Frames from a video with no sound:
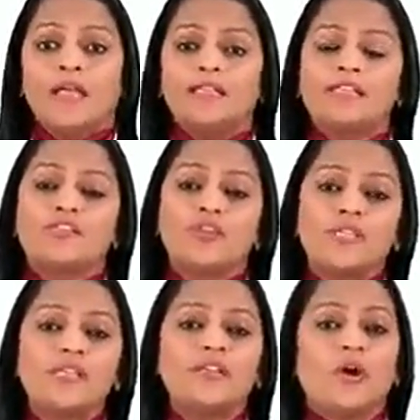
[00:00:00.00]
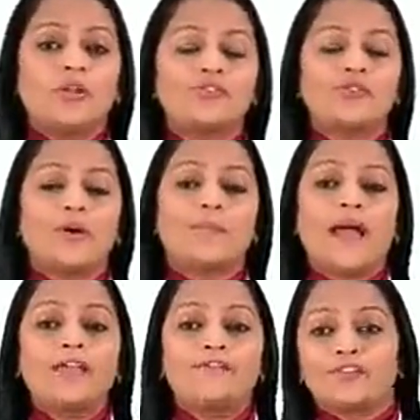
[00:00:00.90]
It is written in order to
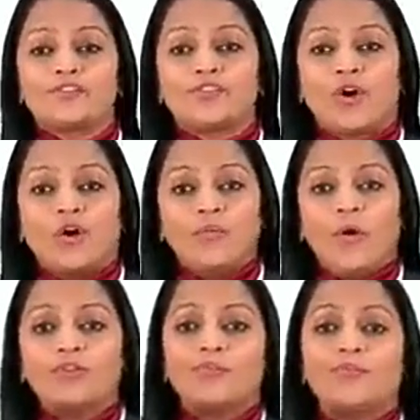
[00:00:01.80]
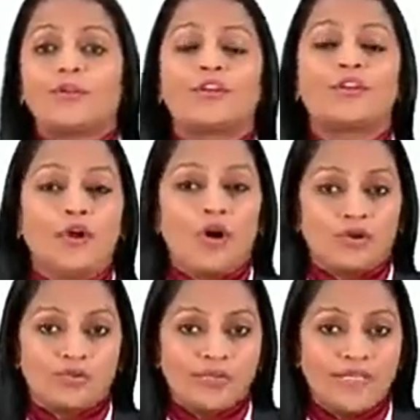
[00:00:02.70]
apply for a job or to
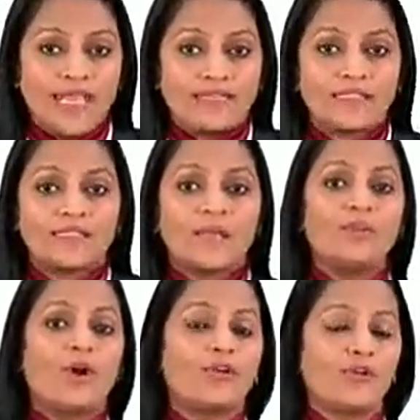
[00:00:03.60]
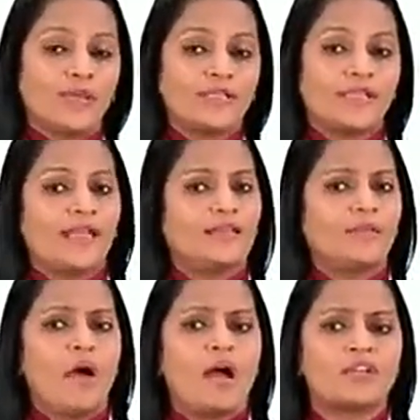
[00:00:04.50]
procure, to get some documents like
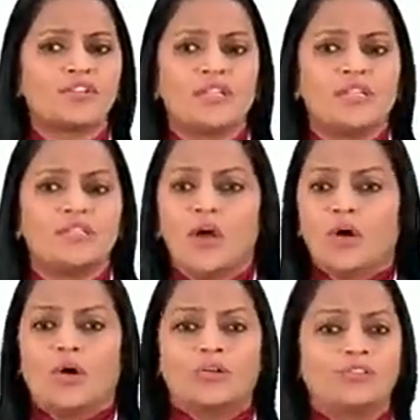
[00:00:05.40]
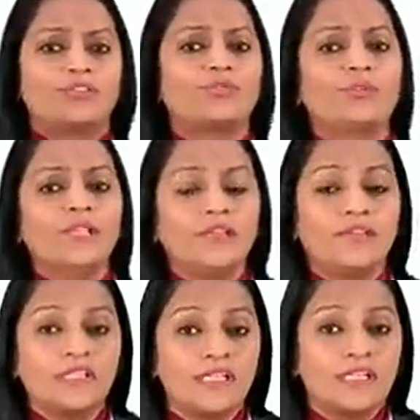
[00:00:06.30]
the mark sheet or the school
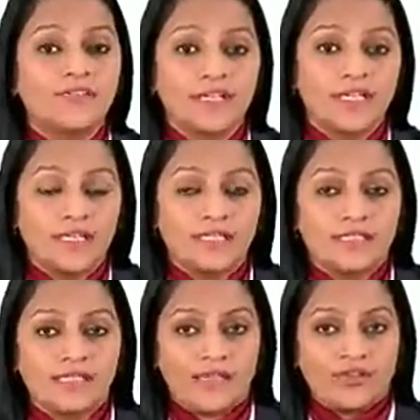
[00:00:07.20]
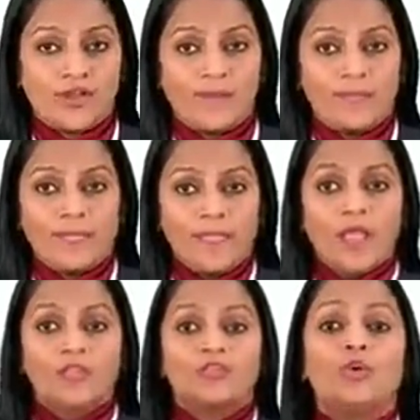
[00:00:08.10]
leaving certificate, etc.
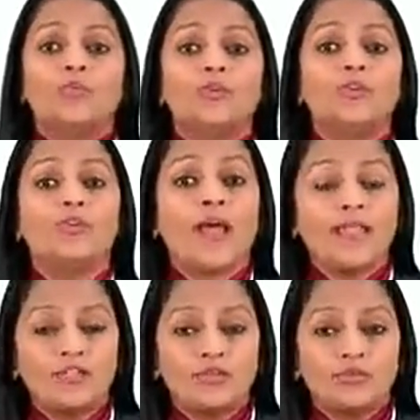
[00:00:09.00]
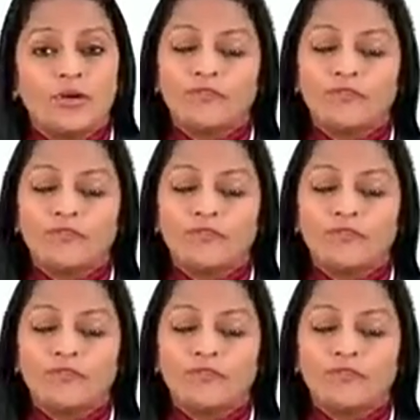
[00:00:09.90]
So whom do you write to?